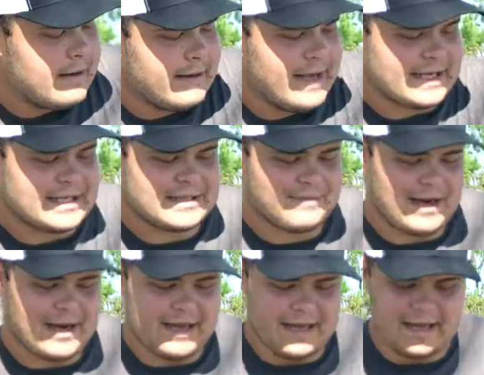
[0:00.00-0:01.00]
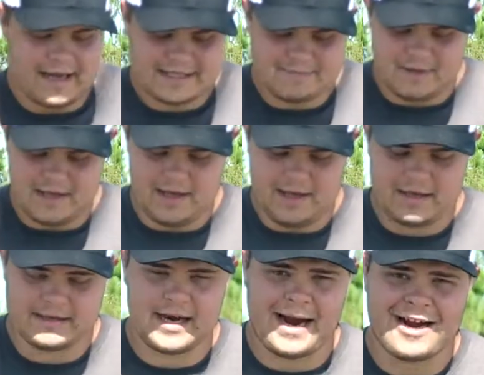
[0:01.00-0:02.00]
Next is my
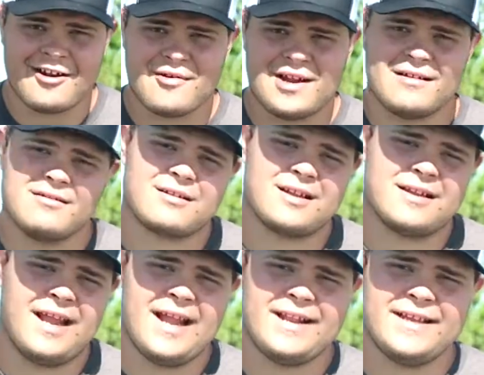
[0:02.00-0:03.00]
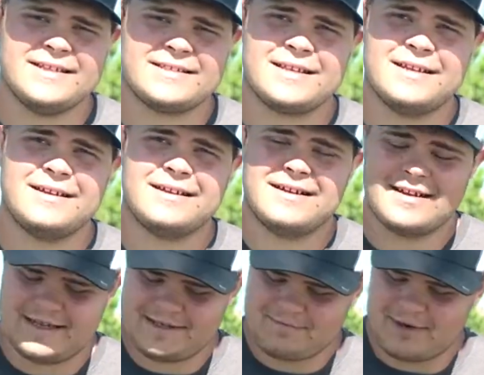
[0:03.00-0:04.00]
ESP diarrhea looking Hades.
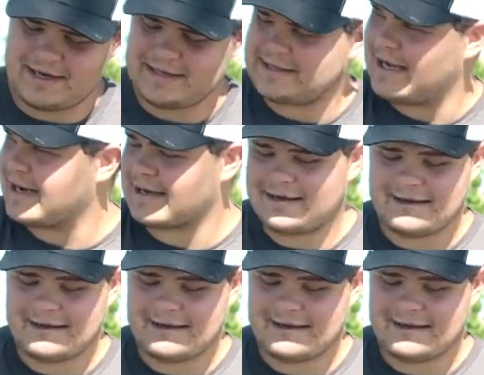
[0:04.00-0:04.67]
It's pretty sick.